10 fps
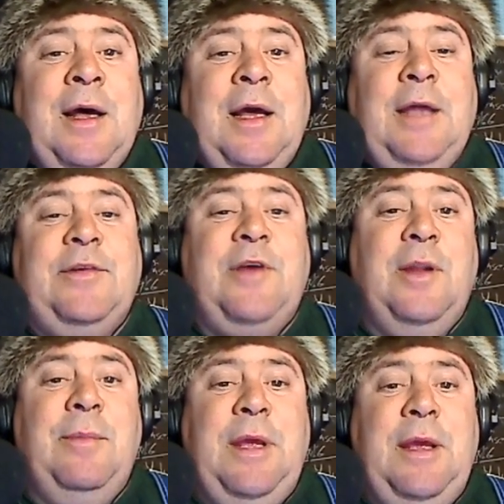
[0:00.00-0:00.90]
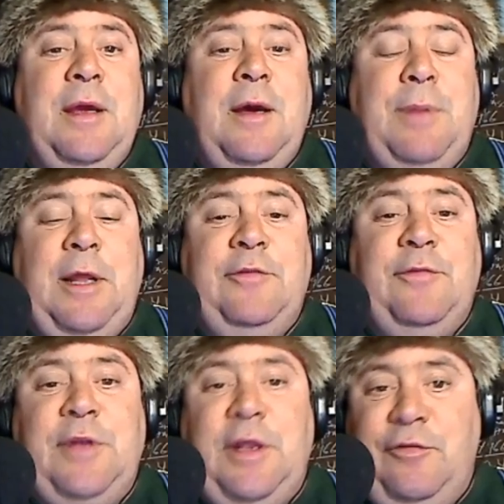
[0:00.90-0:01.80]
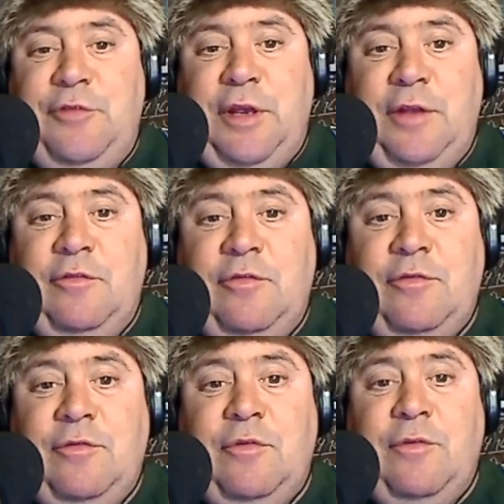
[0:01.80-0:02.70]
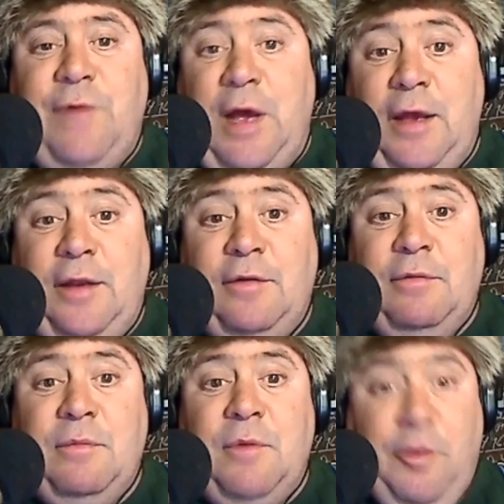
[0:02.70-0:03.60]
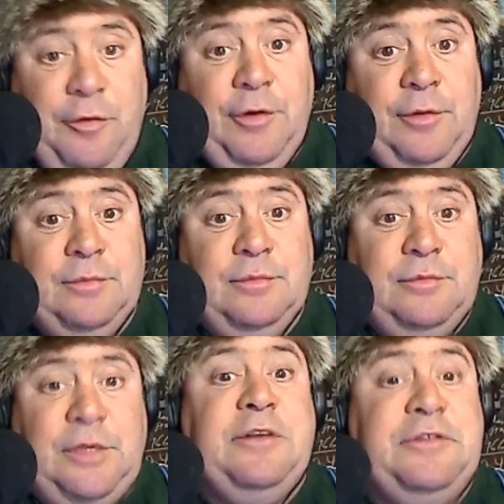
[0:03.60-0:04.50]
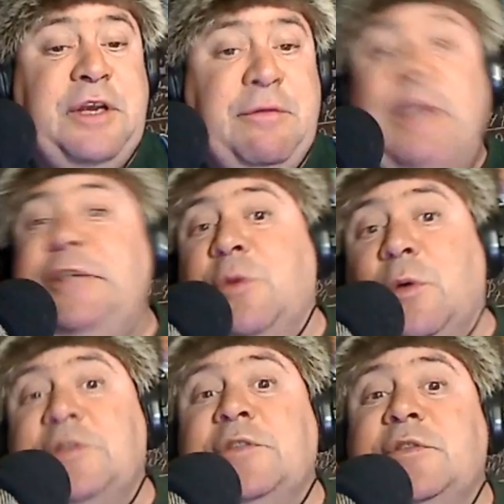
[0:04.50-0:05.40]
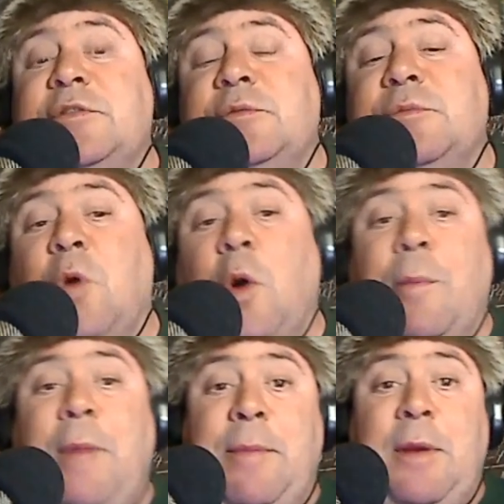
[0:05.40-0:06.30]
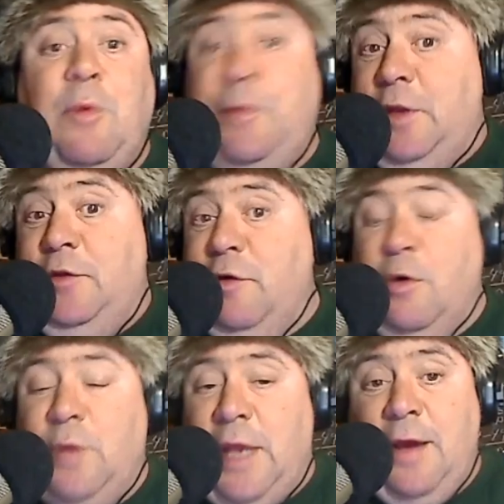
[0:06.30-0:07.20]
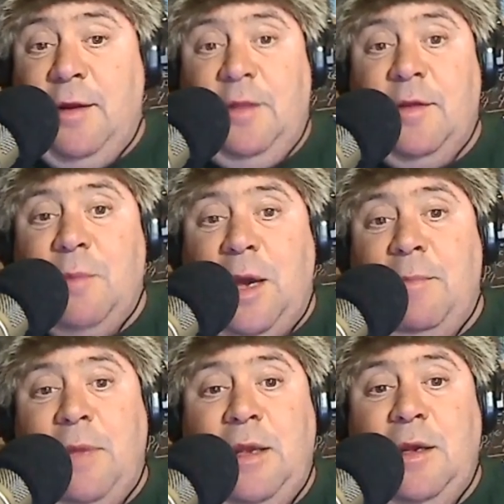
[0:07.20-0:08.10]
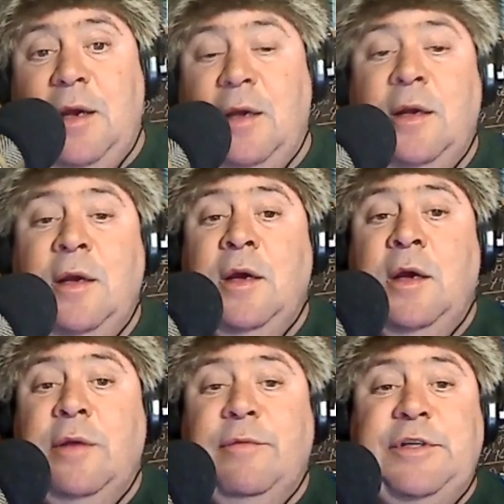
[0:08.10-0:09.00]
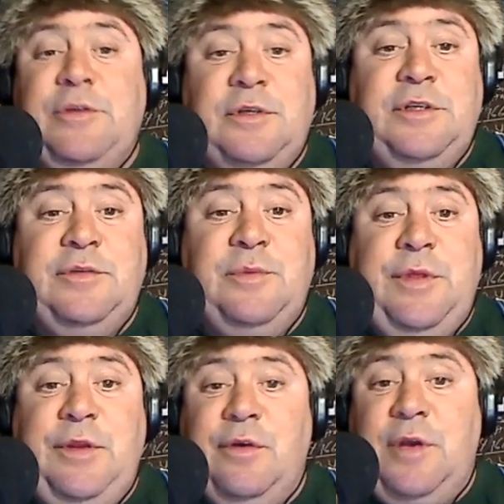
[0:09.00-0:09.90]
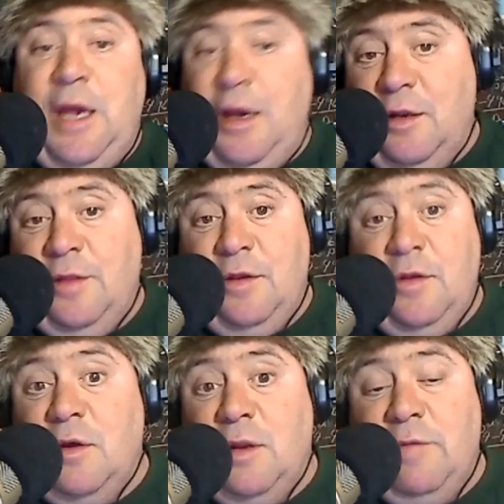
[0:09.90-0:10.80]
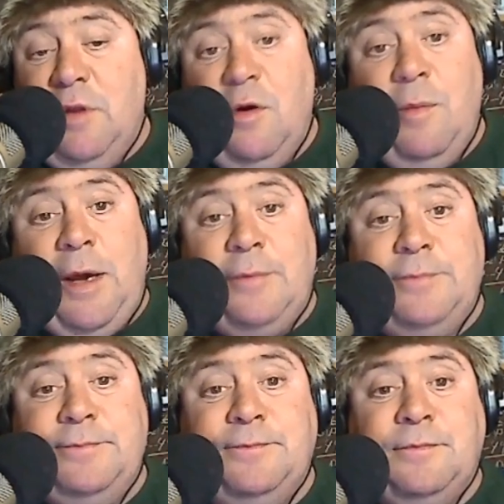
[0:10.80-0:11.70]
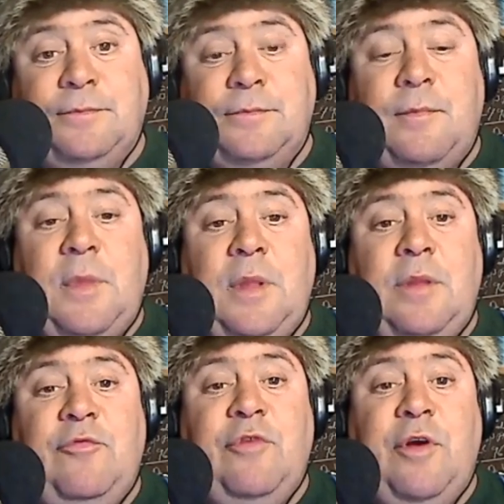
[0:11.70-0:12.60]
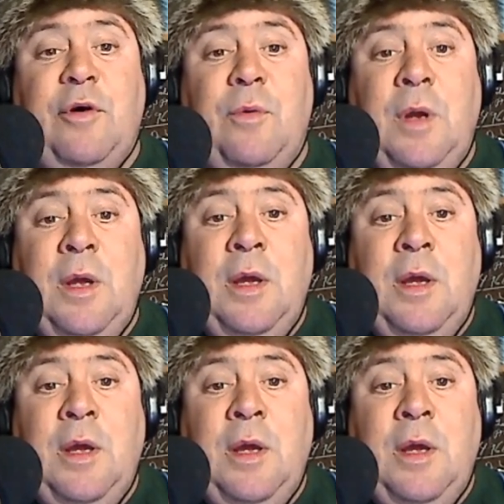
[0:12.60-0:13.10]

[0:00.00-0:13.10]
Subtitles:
it's going to be a place for Tennesseans to find other Tennessee resources, or maybe within your own county. There might be resources within your county that you don't even know about. So,